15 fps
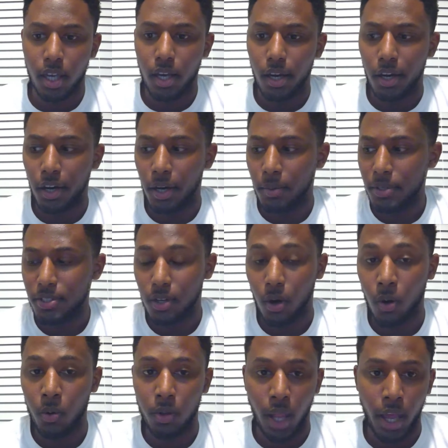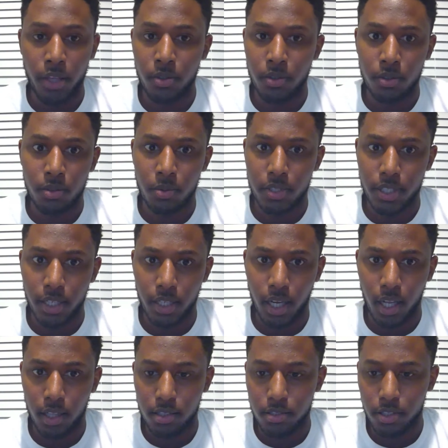There's a whole lot you can do with
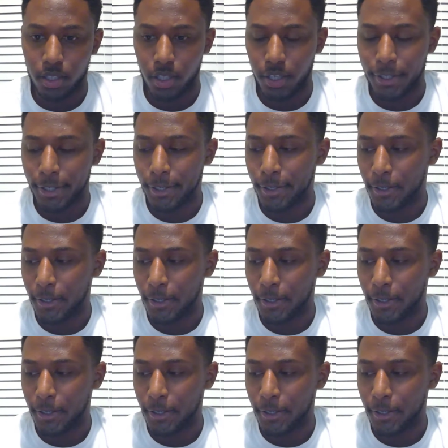technology, and